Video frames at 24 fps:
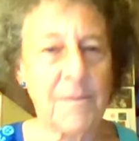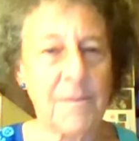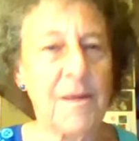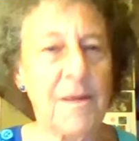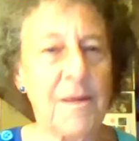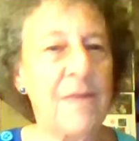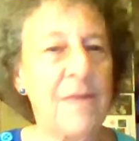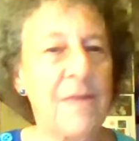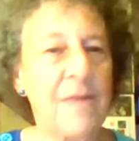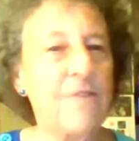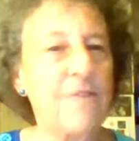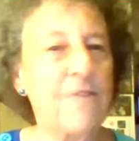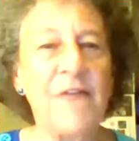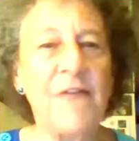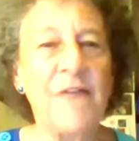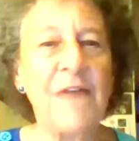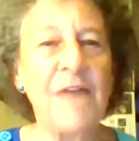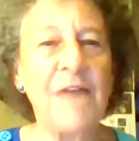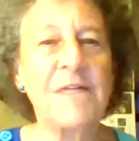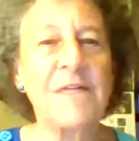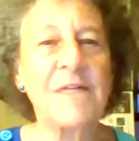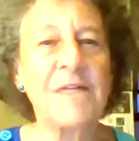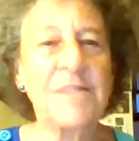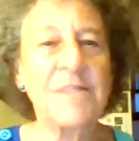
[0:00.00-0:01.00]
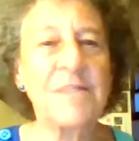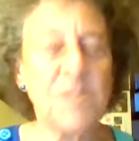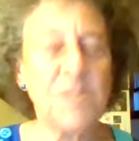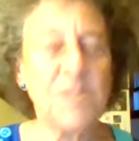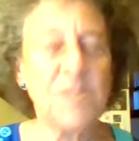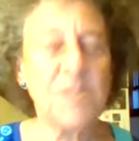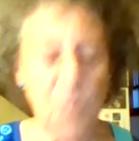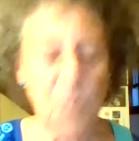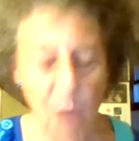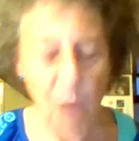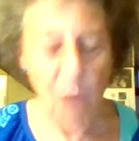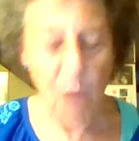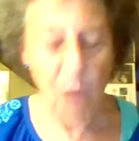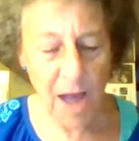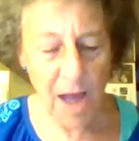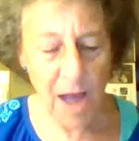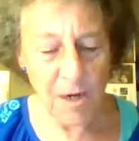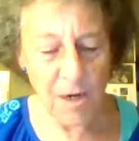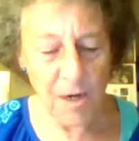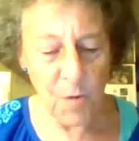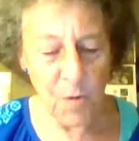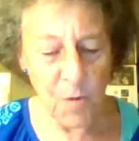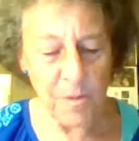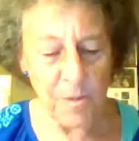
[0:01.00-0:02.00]
The five senses are wide
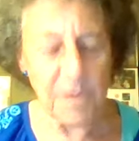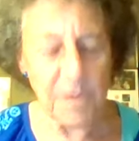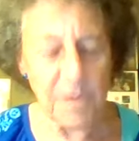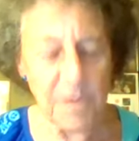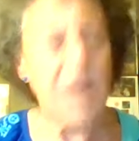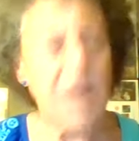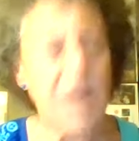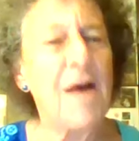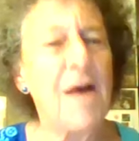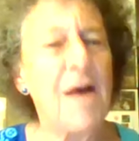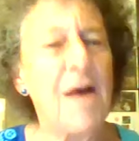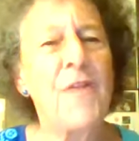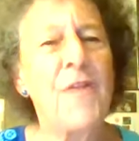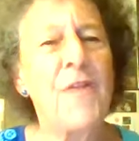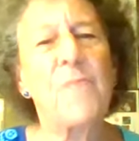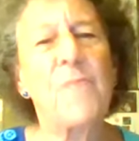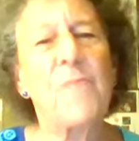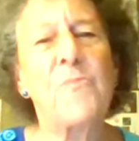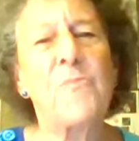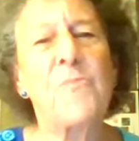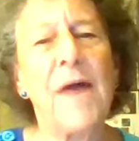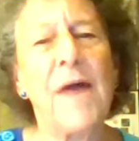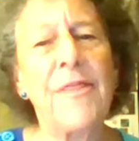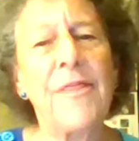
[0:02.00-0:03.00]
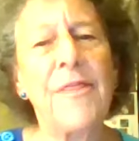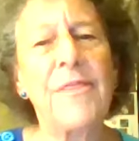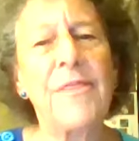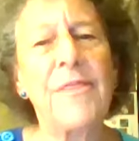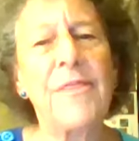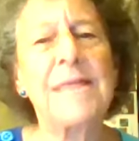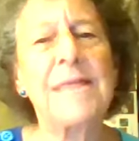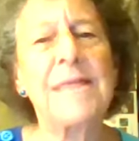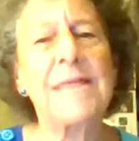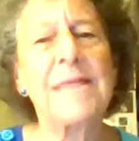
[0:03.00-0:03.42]
open, the breath is